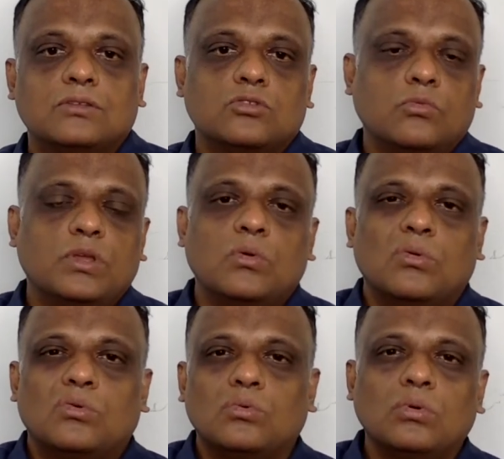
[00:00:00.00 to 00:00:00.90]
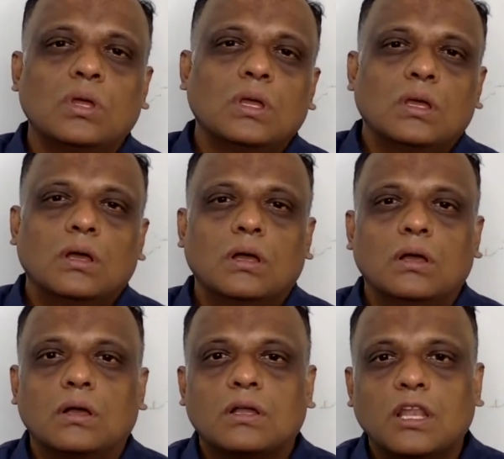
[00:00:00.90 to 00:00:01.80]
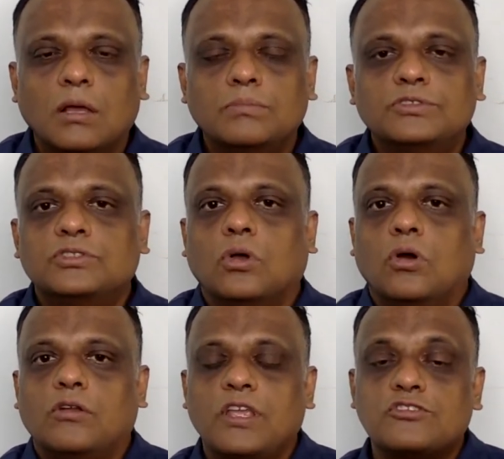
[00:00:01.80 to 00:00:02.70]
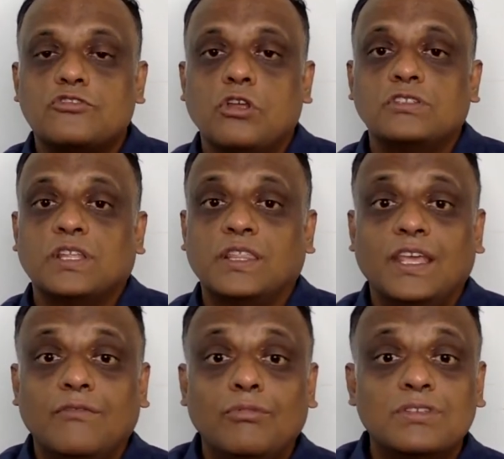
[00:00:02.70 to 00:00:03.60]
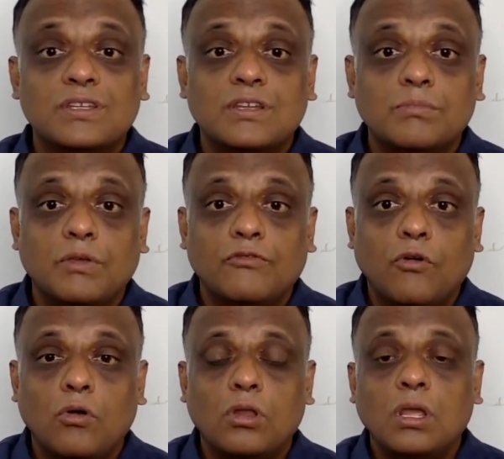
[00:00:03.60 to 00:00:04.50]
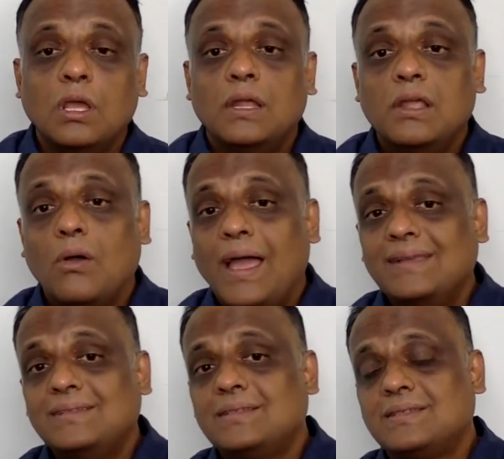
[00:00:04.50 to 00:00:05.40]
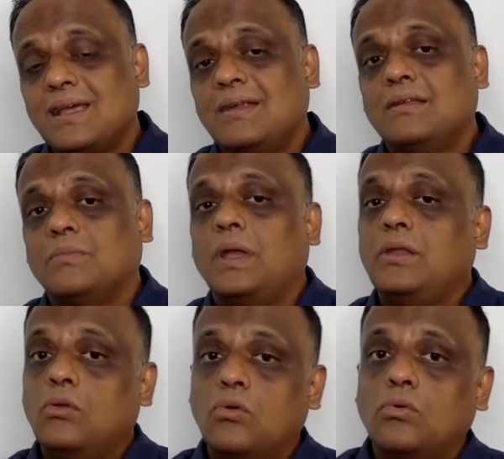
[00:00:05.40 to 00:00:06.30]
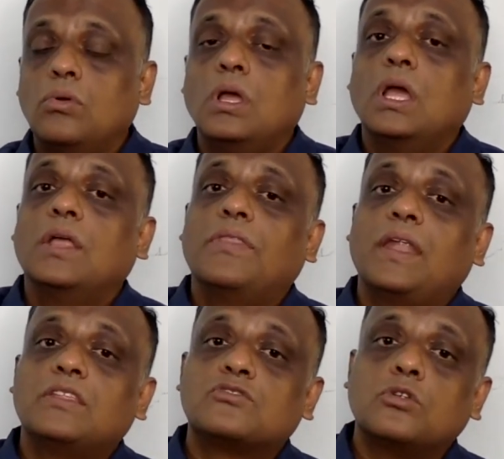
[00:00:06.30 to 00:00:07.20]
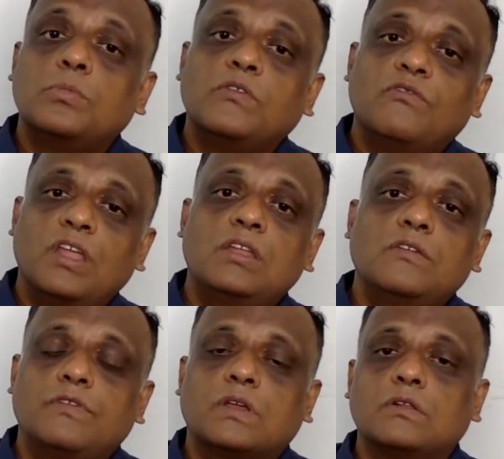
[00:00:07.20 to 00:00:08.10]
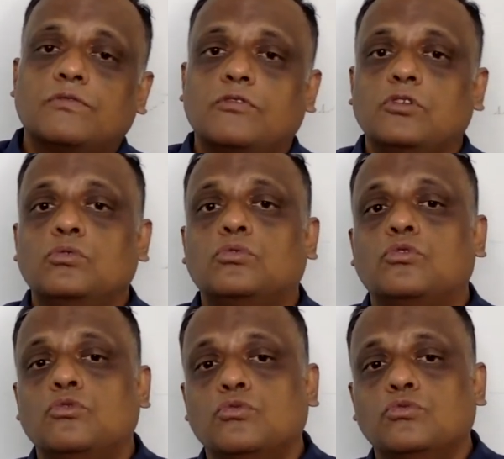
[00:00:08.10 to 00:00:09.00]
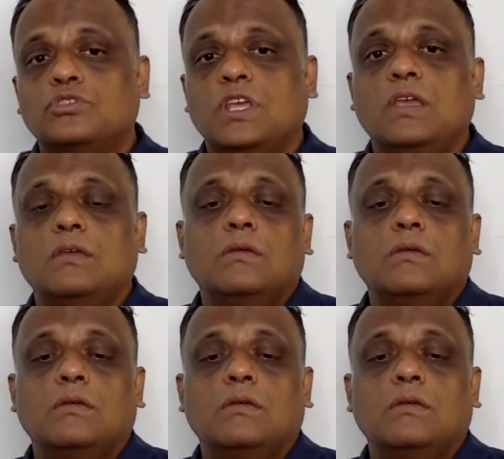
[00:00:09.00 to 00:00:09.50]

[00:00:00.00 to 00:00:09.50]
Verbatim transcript: or we go to uh, clubs or restaurants that they've visited before. Now, as a startup, I know that it's going to be very difficult for you to say,